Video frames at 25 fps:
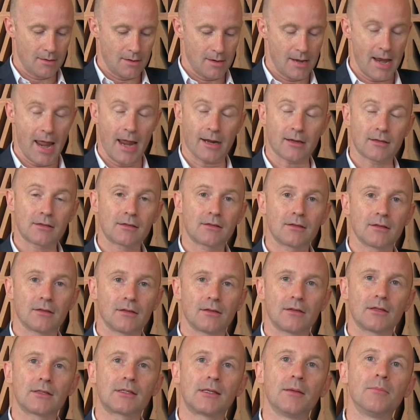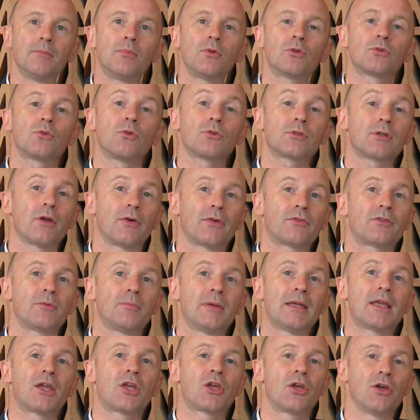Next, symbols also have
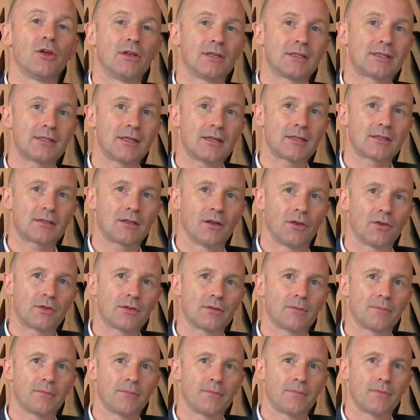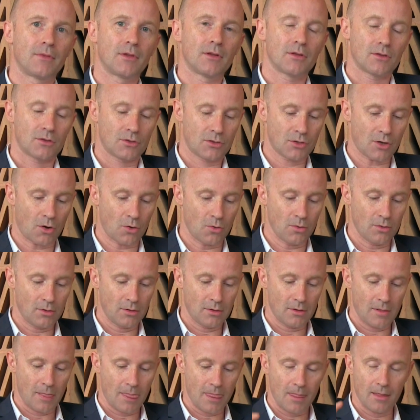to be consistent. So,
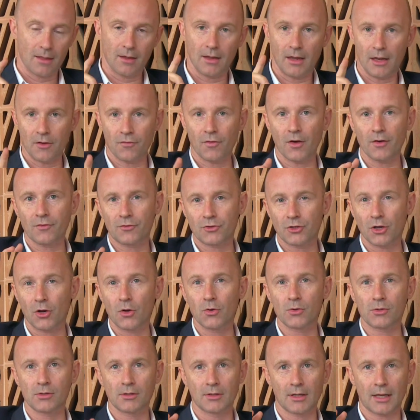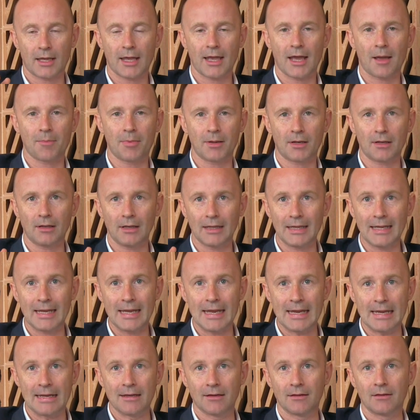if I've chosen the capital
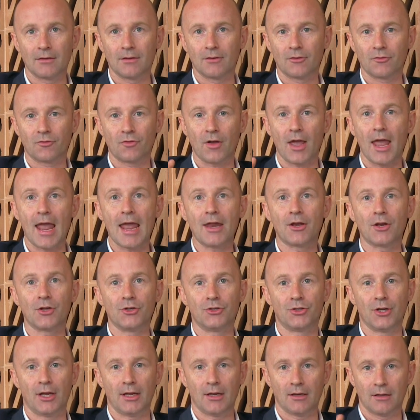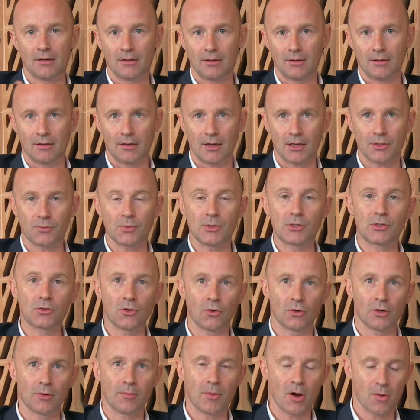E for energy, as we
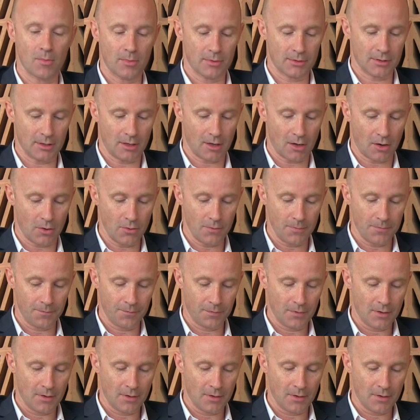saw a moment ago,